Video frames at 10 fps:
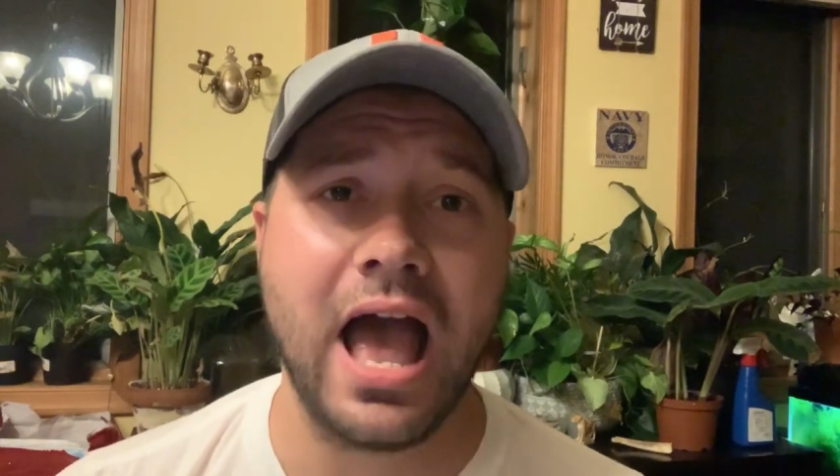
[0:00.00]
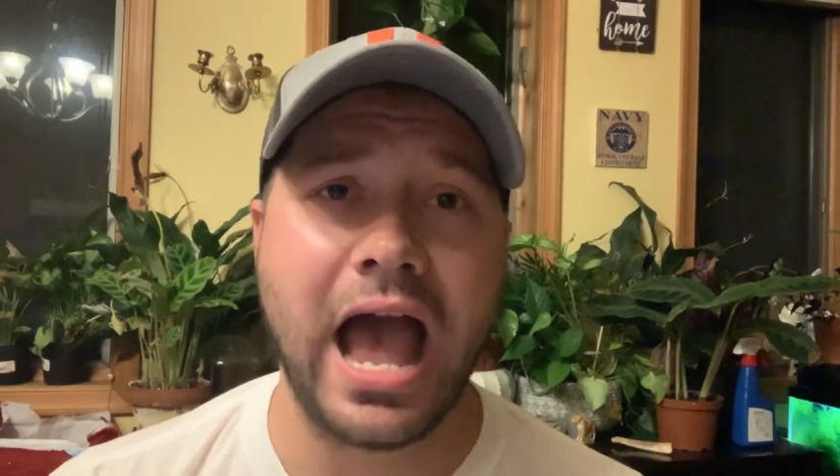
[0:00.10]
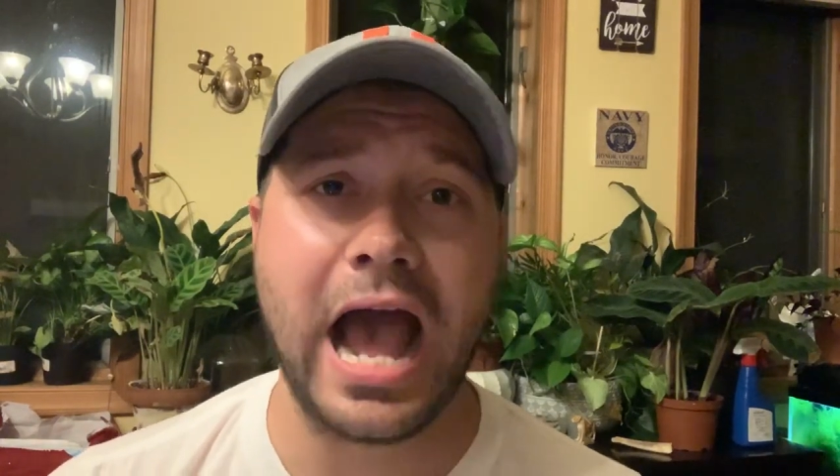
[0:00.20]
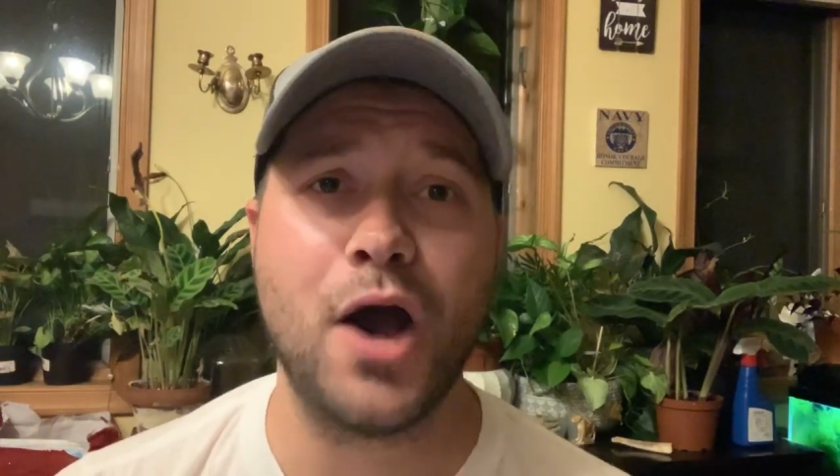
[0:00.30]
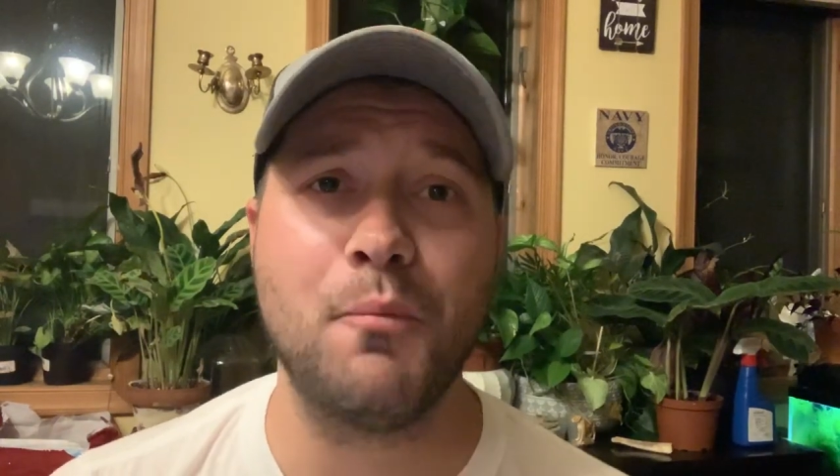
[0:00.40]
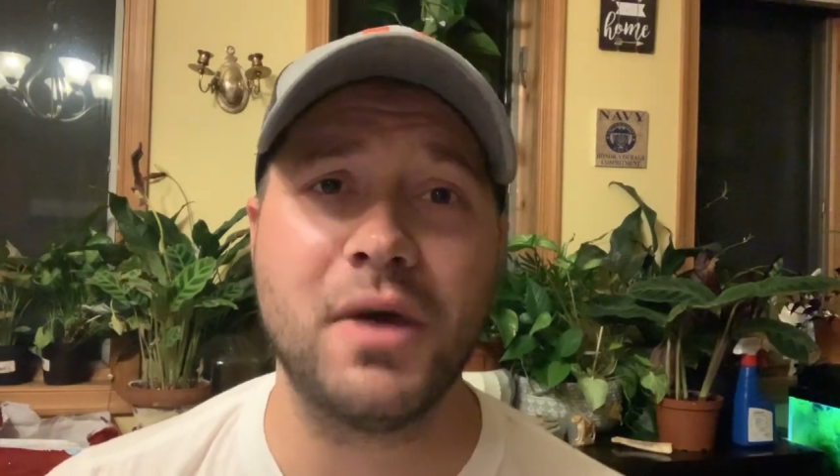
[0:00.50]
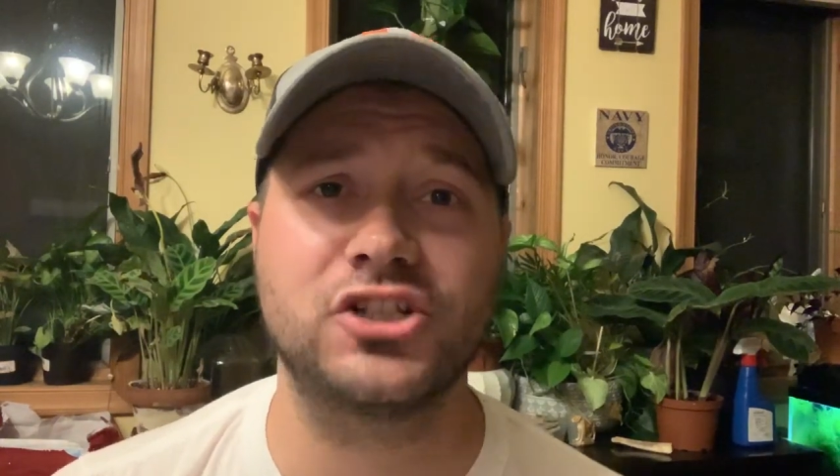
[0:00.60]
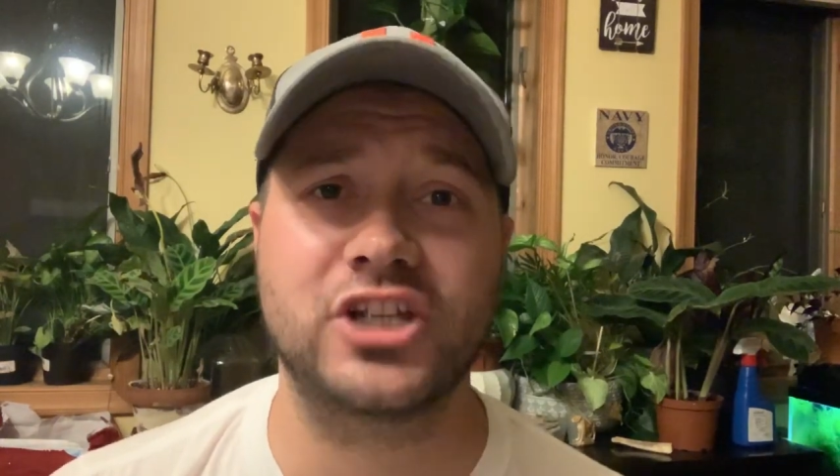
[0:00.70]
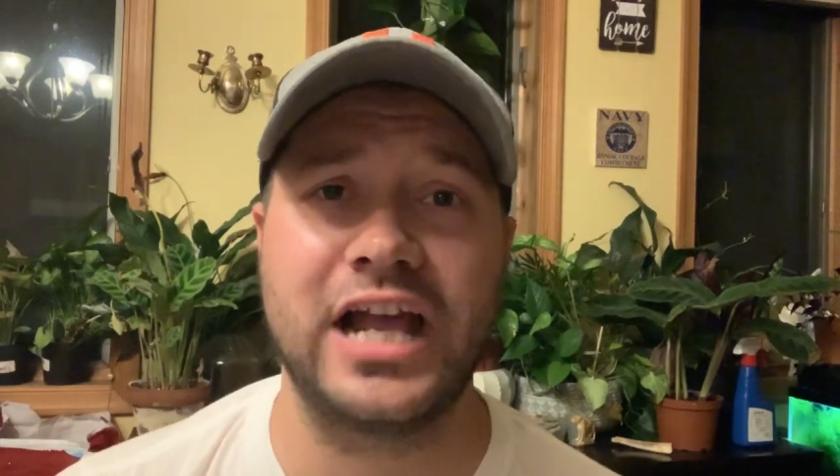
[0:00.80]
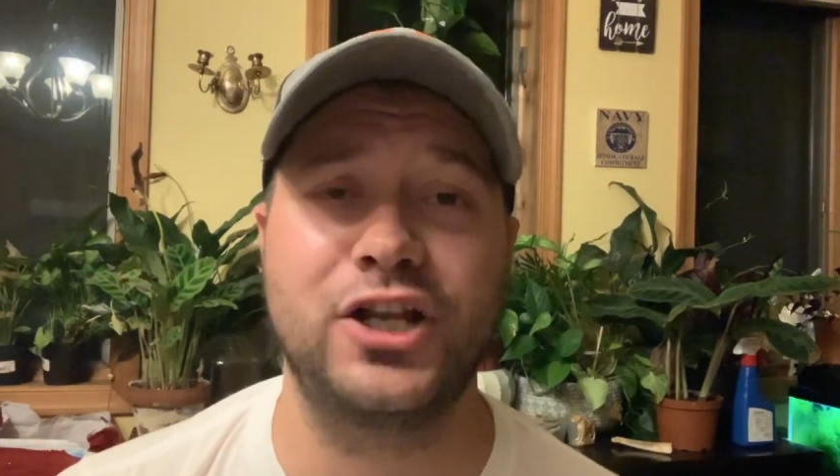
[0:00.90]
How
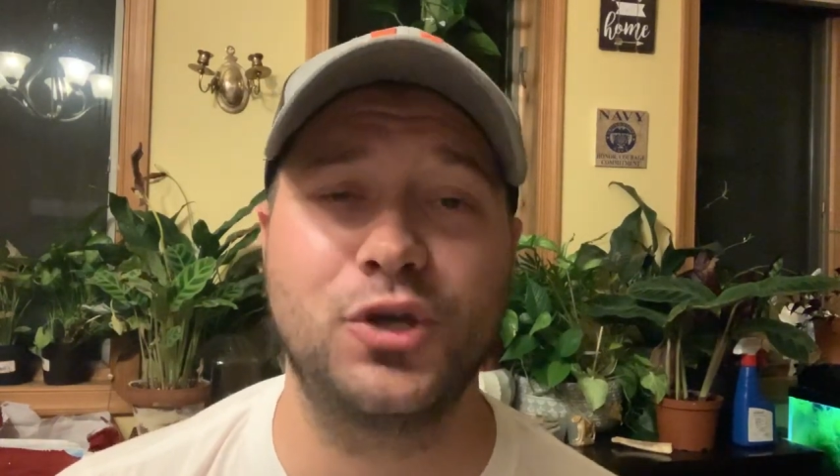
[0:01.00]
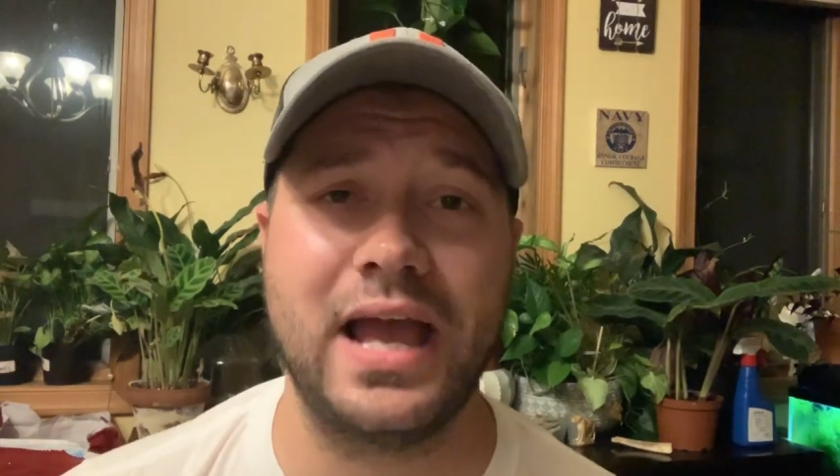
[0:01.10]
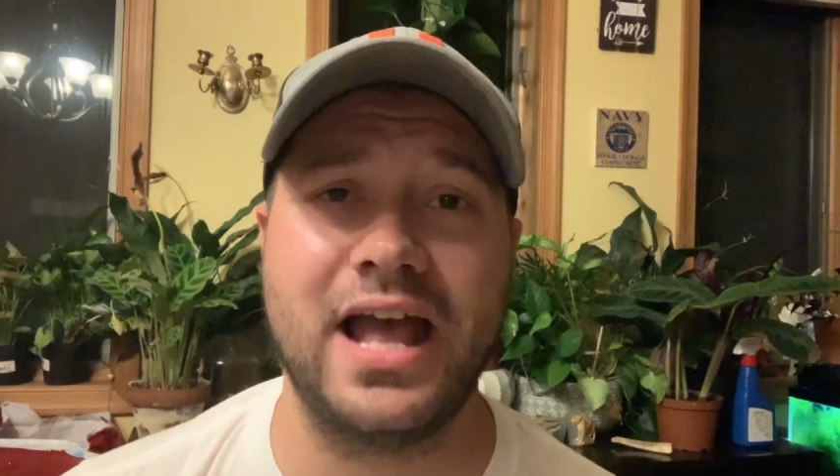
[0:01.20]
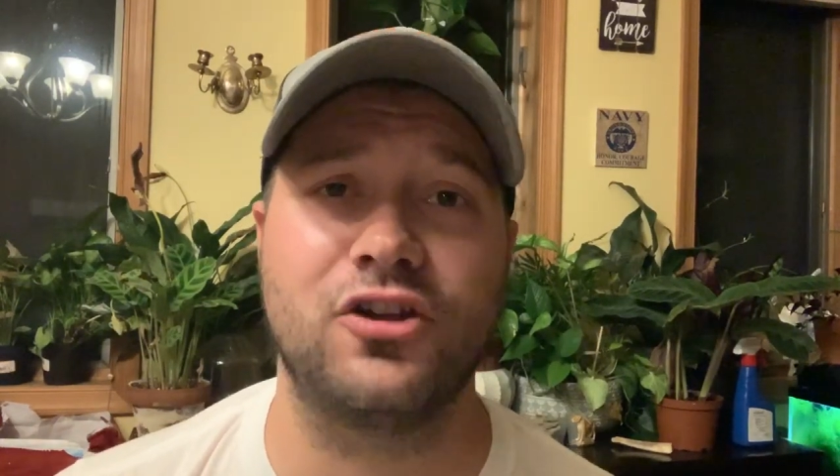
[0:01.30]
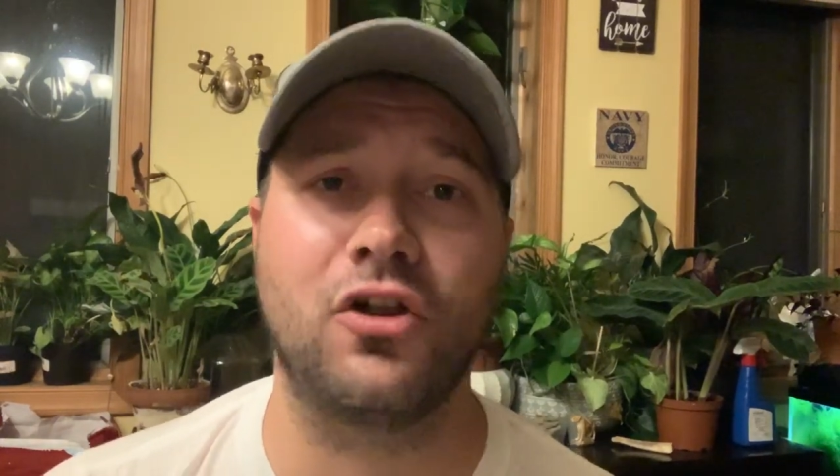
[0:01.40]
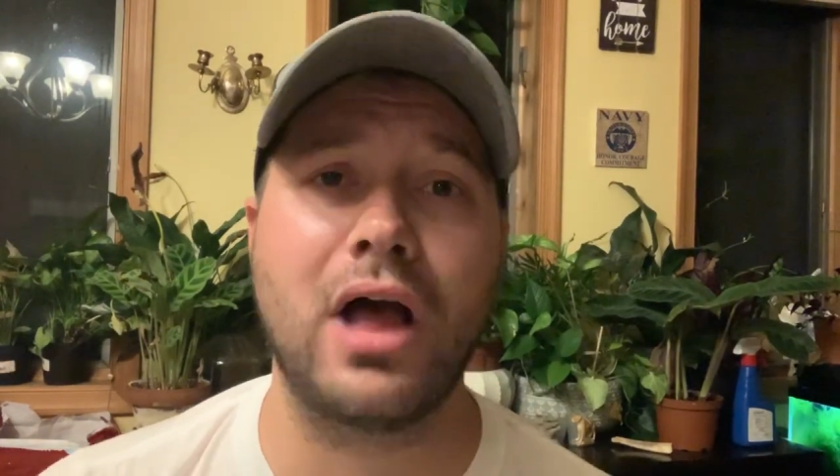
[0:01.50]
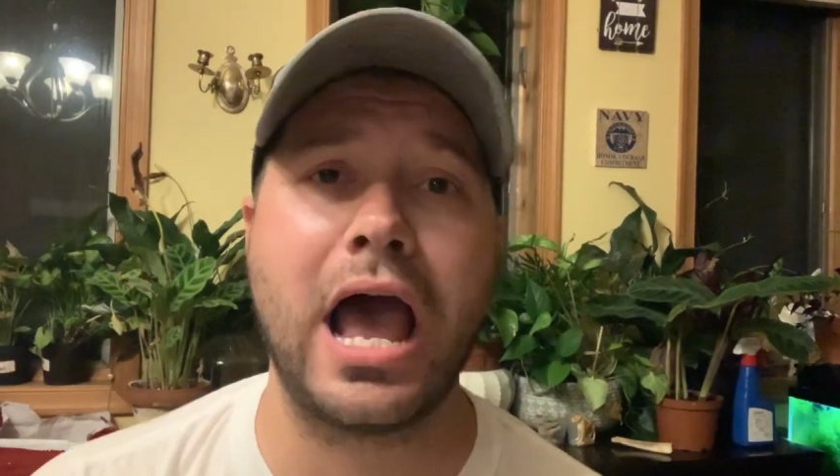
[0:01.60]
much can you handle?